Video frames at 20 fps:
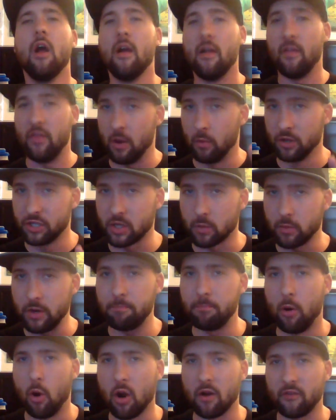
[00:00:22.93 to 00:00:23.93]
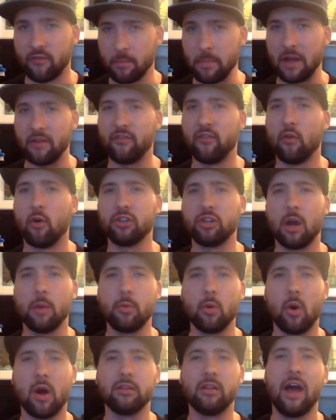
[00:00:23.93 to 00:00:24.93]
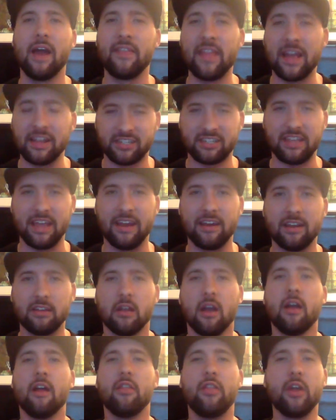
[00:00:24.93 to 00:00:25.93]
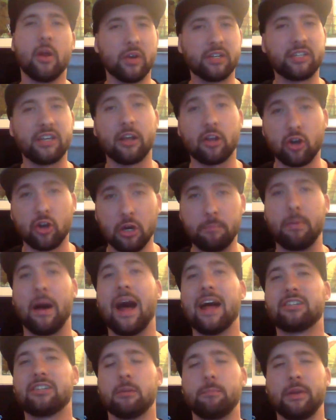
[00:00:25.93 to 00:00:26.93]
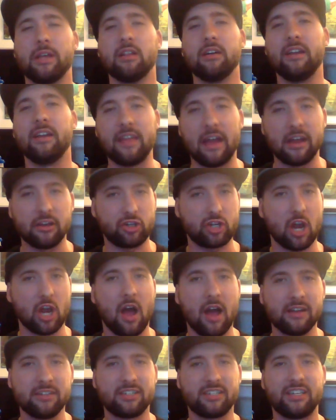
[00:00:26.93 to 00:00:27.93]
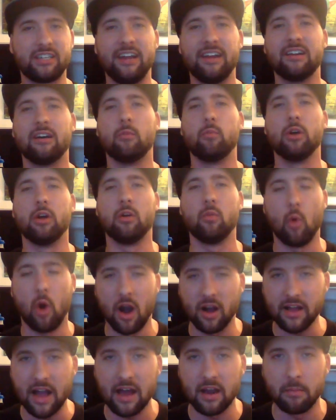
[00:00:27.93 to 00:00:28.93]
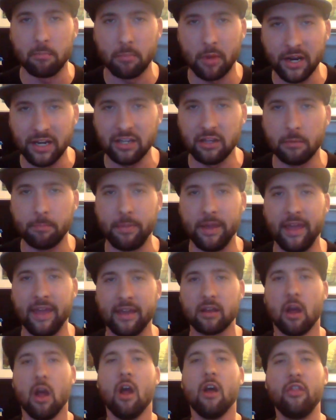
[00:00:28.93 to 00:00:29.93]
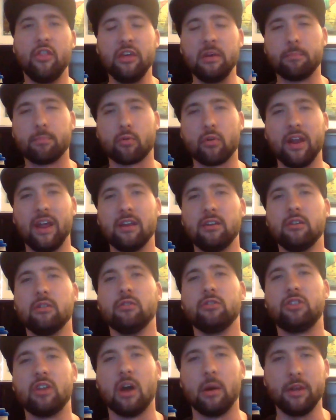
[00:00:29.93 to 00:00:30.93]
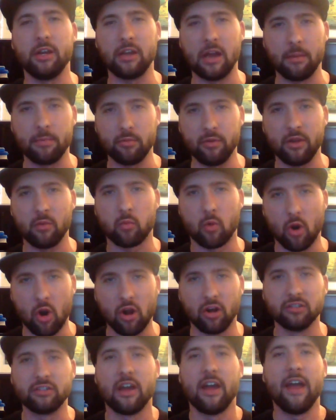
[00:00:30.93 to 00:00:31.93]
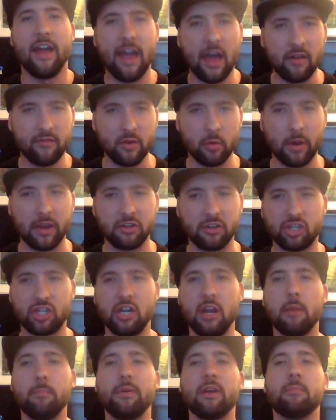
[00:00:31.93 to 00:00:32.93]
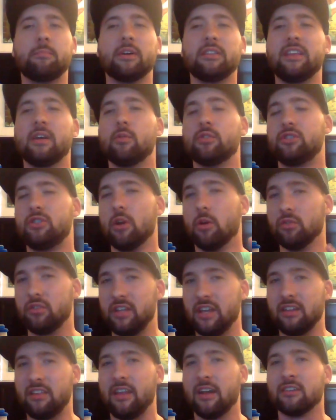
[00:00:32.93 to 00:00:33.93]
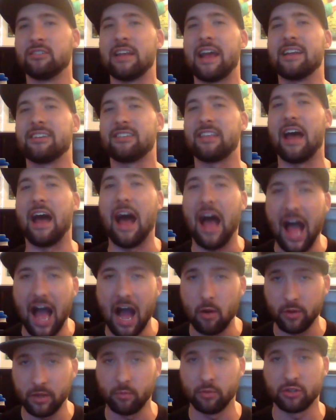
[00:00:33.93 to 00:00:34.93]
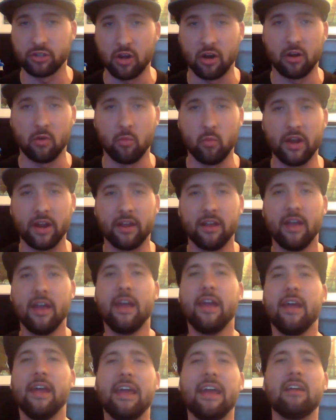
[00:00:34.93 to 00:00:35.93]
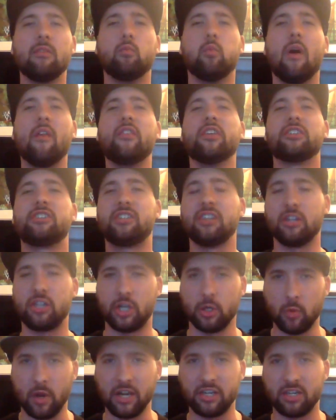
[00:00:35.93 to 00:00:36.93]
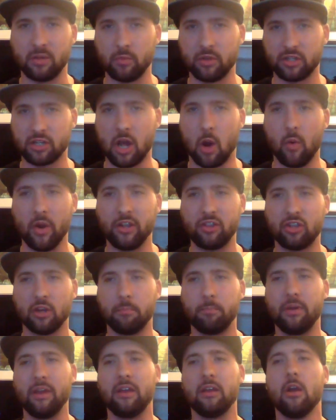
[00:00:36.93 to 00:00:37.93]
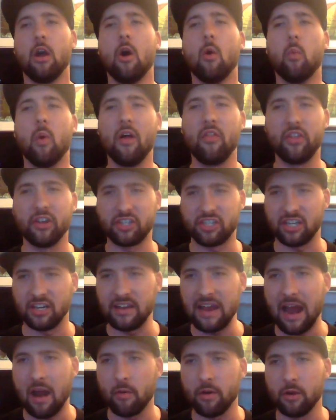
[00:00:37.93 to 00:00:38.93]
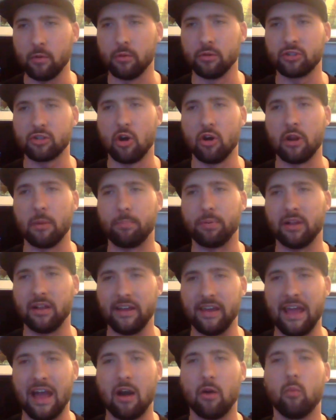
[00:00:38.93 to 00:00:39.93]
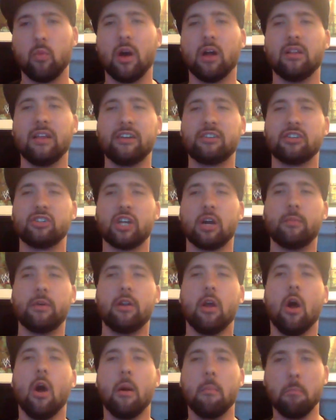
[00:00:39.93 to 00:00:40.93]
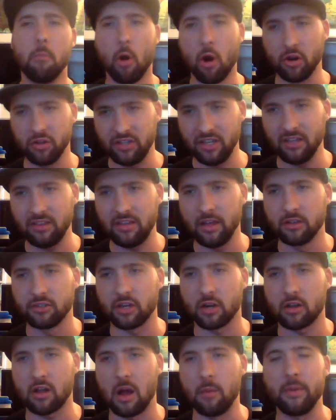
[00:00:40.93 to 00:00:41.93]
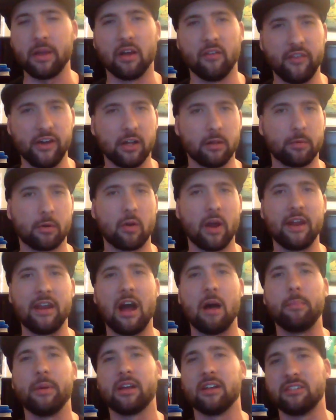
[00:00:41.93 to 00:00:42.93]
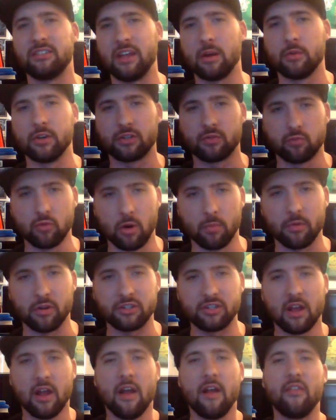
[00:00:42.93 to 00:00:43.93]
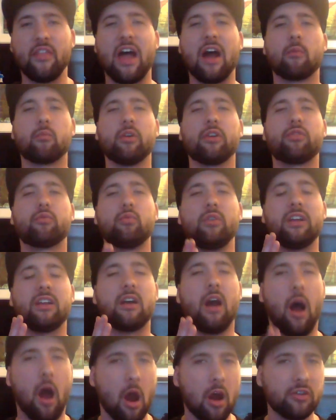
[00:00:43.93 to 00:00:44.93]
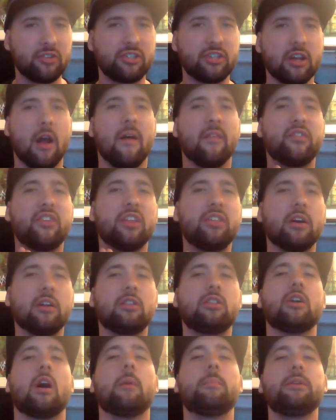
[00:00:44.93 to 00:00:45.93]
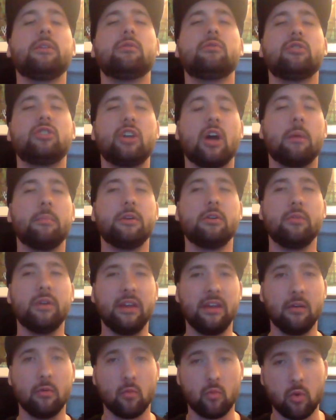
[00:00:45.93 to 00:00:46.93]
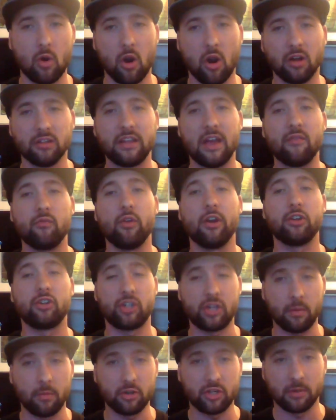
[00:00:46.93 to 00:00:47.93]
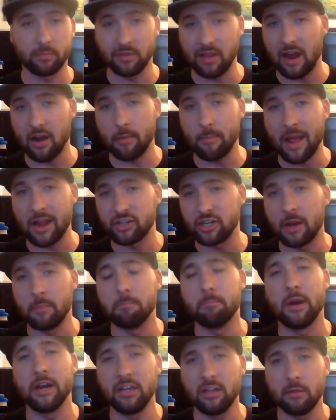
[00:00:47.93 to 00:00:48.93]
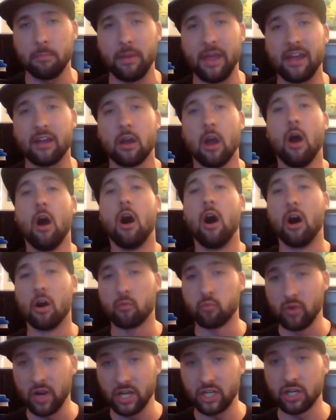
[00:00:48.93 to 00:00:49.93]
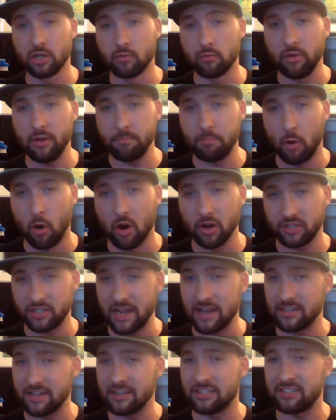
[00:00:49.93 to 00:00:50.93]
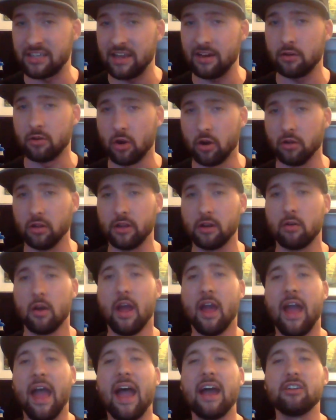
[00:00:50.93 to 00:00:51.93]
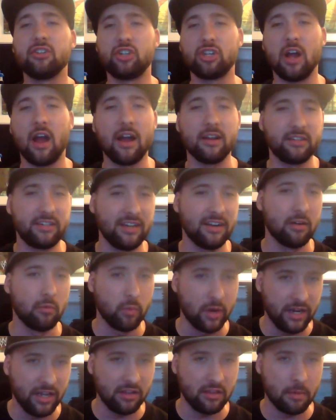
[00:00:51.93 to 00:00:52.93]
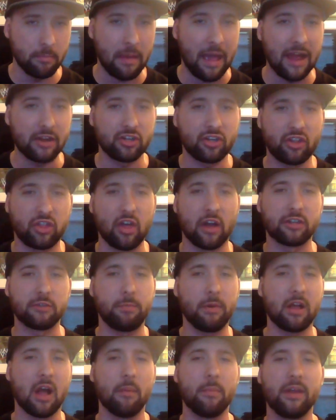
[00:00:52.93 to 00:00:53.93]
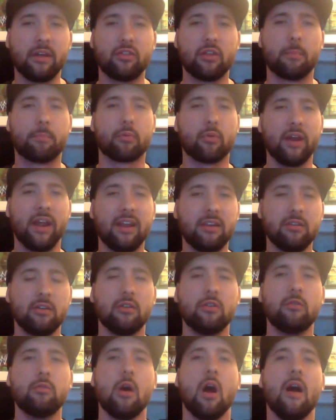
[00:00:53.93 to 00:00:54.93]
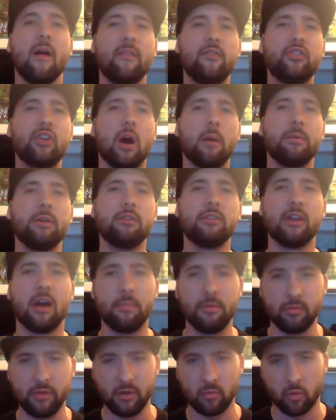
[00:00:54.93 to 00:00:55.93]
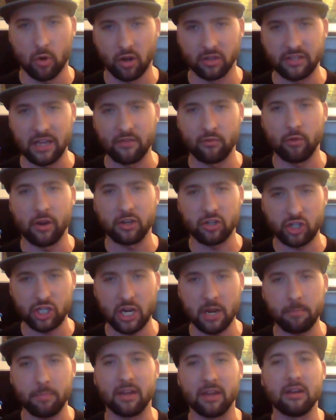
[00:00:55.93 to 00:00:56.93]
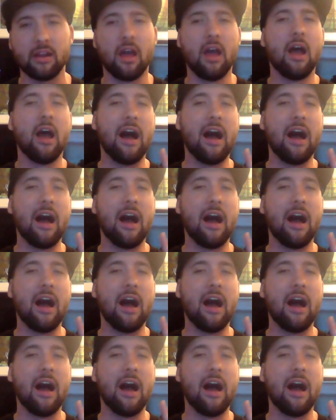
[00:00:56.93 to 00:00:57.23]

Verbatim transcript: There was a report from F4W Online that stated there is a good possibility that John Cena will walk out of Money in the Bank, the brand brand new WWE World Heavyweight Champion, but there was no details as to how he was going to win it and what the situation was going to be, what the scenario was going to play out. Well, ladies and gentlemen, more details are coming available right now because there is rumors that with regards to the WWE World Heavyweight Championship ladder match at Money in the Bank. Original reports, as I stated earlier, had John Cena winning the match, thus becoming the brand new WWE World Heavyweight Champion.